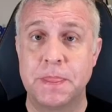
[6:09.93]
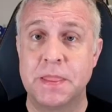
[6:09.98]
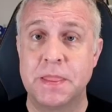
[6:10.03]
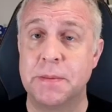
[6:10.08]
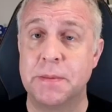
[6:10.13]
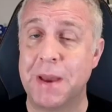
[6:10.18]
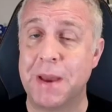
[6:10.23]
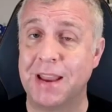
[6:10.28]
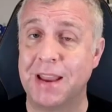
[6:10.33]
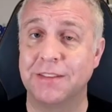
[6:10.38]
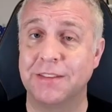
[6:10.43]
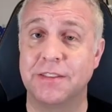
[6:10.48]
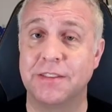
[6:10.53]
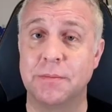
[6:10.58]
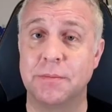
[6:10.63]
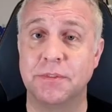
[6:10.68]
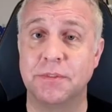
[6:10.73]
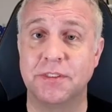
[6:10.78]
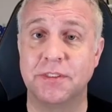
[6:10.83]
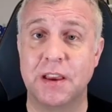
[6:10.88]
The packets
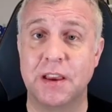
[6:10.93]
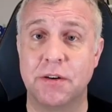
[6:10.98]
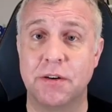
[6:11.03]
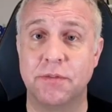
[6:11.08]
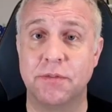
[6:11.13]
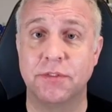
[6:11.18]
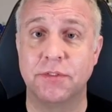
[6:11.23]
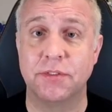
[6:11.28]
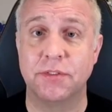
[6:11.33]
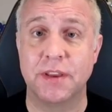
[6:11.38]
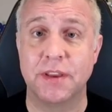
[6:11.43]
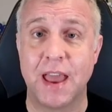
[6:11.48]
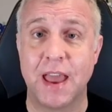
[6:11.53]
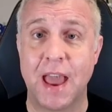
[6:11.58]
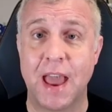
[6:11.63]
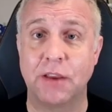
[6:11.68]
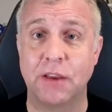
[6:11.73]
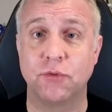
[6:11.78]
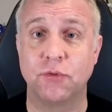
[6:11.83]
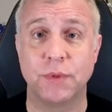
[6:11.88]
themselves
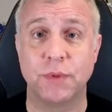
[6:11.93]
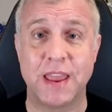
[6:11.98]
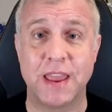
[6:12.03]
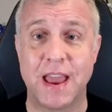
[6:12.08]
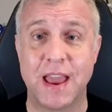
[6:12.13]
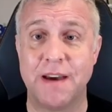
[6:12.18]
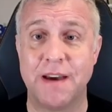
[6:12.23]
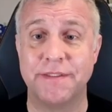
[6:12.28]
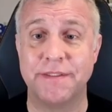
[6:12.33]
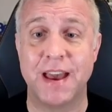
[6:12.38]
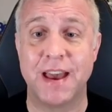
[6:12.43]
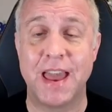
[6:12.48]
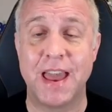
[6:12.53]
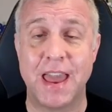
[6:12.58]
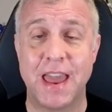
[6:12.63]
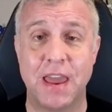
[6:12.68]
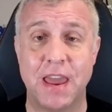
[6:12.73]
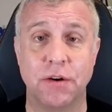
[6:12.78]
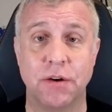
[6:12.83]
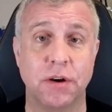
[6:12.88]
actually have a
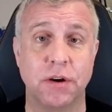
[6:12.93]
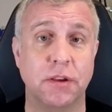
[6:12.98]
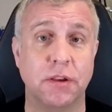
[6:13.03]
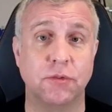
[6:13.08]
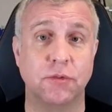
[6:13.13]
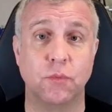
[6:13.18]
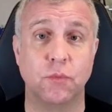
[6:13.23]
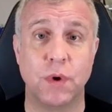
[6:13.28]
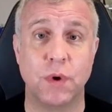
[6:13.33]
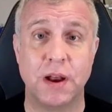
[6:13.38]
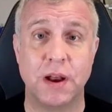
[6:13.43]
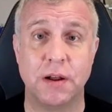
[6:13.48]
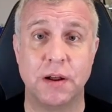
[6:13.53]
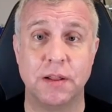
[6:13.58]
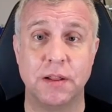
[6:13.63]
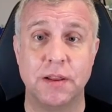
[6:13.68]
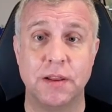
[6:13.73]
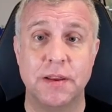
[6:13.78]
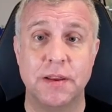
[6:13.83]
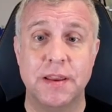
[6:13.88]
header as
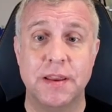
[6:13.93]
well.